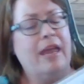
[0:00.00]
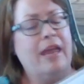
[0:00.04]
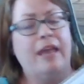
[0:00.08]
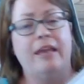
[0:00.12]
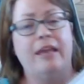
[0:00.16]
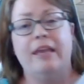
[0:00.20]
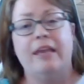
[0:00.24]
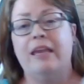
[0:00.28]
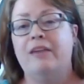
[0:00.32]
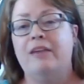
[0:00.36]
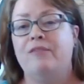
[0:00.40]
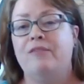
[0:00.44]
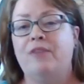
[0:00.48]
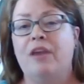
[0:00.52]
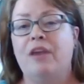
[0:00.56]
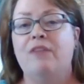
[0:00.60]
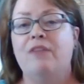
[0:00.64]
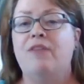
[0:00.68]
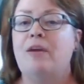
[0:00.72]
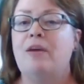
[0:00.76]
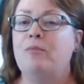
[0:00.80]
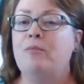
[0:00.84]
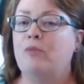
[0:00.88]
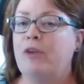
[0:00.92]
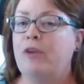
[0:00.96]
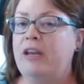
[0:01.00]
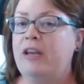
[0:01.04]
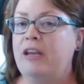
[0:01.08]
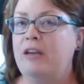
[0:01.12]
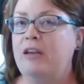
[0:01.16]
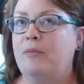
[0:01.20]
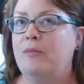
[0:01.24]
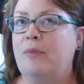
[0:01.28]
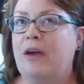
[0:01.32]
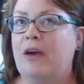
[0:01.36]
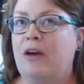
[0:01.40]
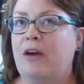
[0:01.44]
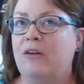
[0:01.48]
If I'm reading
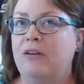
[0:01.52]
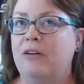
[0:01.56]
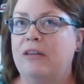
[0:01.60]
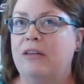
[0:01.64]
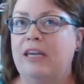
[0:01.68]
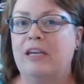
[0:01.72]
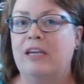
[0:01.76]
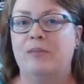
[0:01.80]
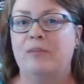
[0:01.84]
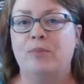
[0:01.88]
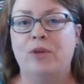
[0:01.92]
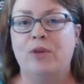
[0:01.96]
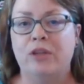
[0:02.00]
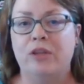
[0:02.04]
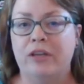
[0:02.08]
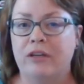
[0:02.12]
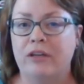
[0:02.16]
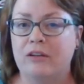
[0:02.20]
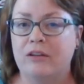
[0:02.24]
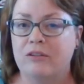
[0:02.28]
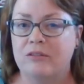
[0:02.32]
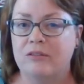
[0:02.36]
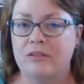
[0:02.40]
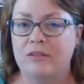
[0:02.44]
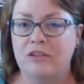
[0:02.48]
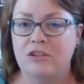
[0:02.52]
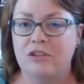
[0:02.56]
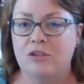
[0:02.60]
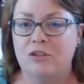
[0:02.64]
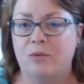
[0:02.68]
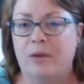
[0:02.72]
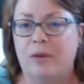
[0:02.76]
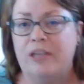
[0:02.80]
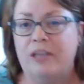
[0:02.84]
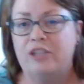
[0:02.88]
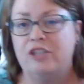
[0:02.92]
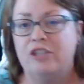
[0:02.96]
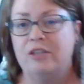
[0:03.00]
about like a political
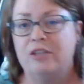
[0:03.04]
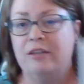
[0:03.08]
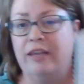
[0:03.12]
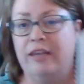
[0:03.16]
situation,